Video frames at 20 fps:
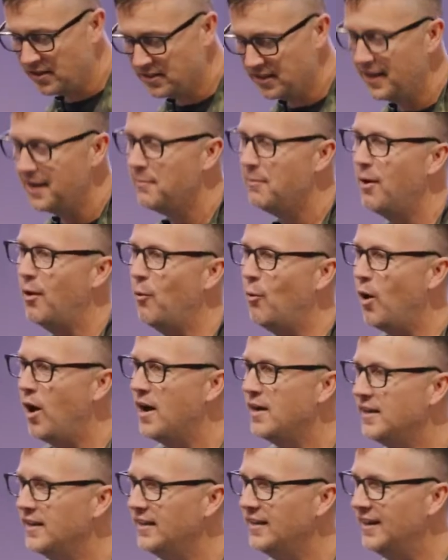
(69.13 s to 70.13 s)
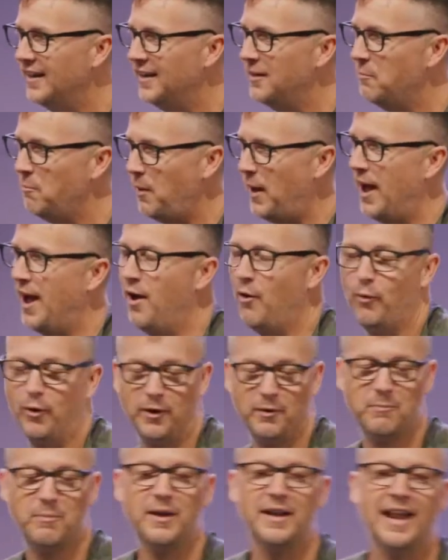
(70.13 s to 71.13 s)
today about walking in
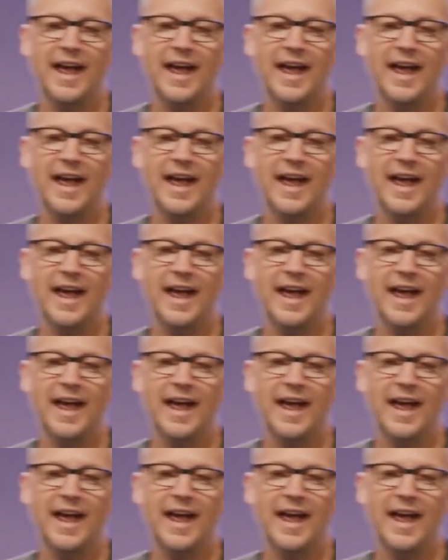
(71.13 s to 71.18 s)
power, but